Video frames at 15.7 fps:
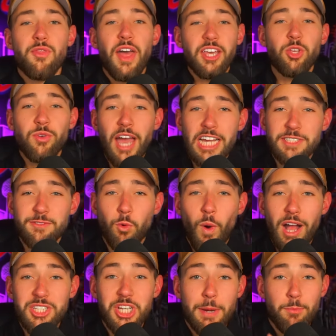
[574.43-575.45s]
Thank you guys for
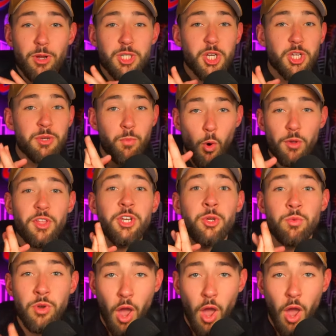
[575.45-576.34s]
watching. I appreciate you more than you